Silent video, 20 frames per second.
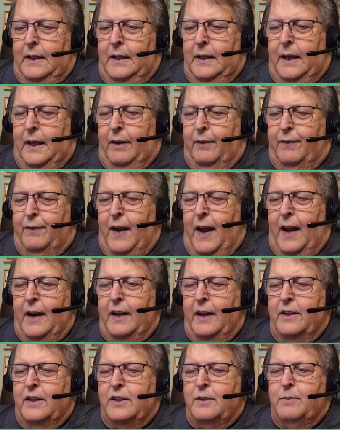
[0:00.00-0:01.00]
And
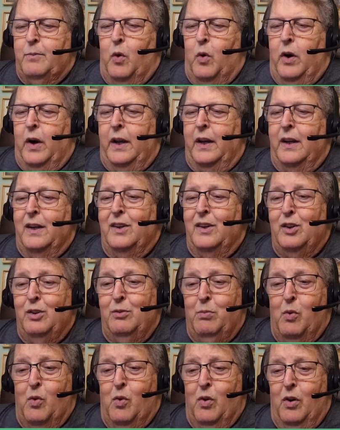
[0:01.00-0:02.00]
finally this morning, a
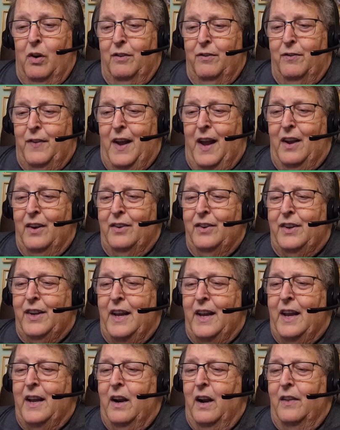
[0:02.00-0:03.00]
newborn found
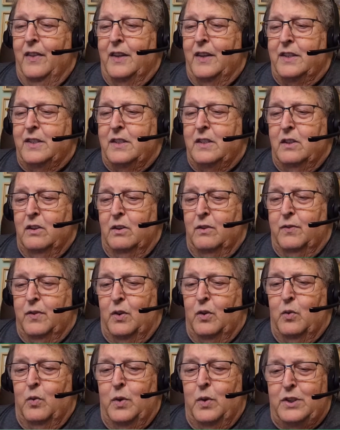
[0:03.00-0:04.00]
dead on the
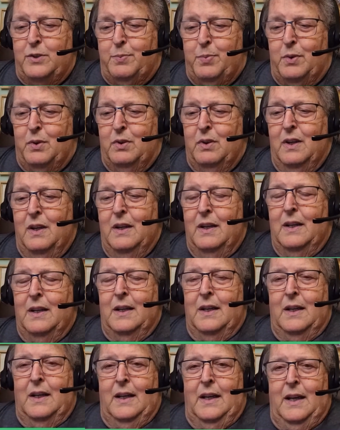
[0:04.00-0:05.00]
Silver Whisper.
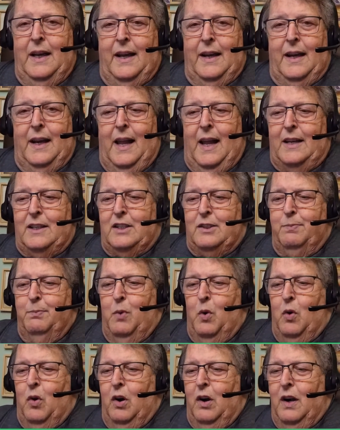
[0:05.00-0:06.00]
And lots
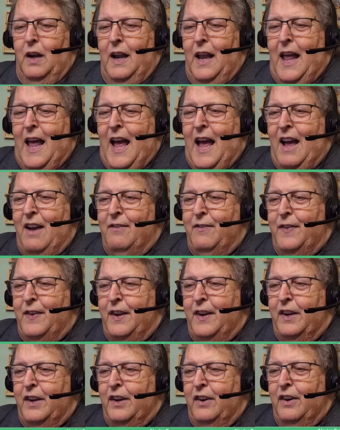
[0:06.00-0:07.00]
more live
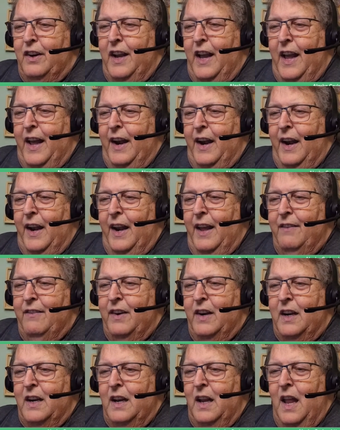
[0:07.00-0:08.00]
here at
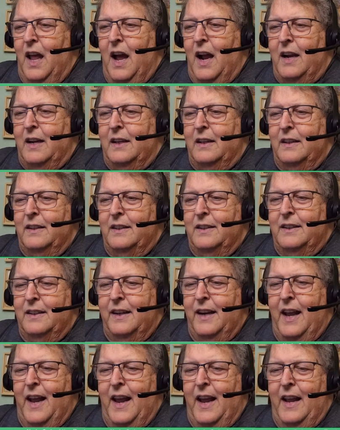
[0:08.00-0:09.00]
11 o'clock
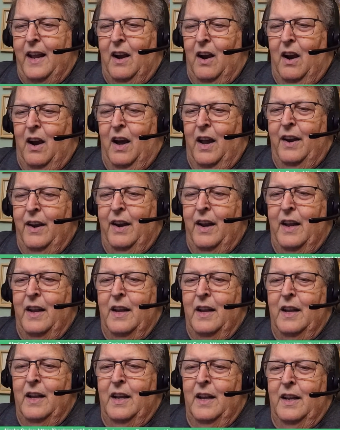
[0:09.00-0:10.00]
today on
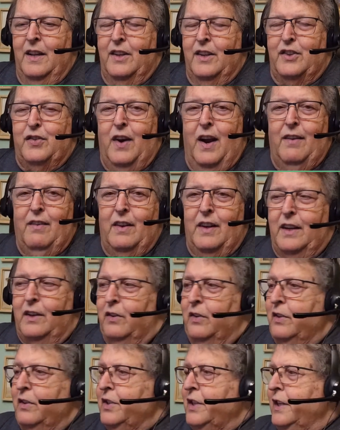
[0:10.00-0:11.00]
the Travel and
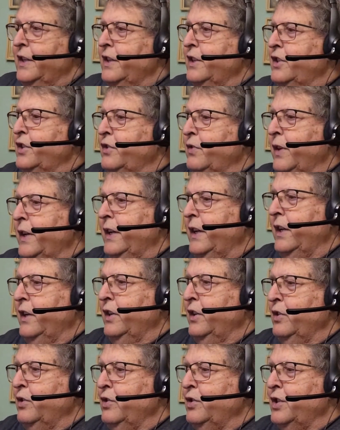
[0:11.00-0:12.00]
Cruise Industry
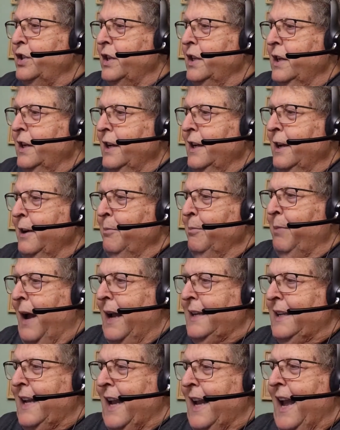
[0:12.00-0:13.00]
News
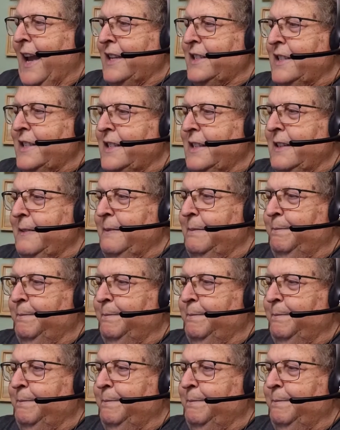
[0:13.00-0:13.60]
Podcast.